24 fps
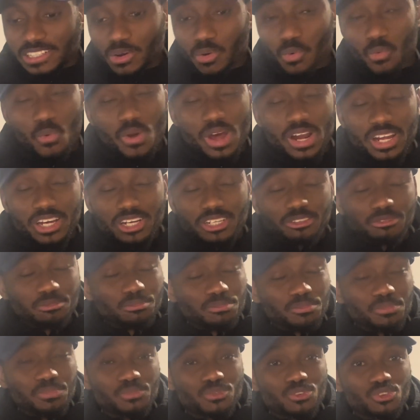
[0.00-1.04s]
What a
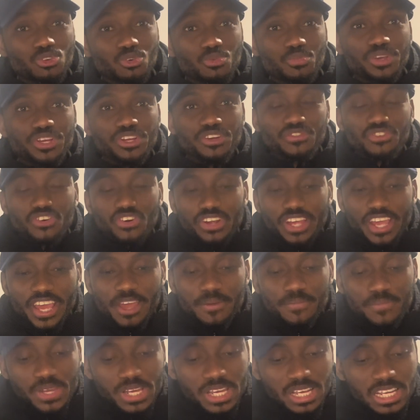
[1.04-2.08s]
two beautiful game.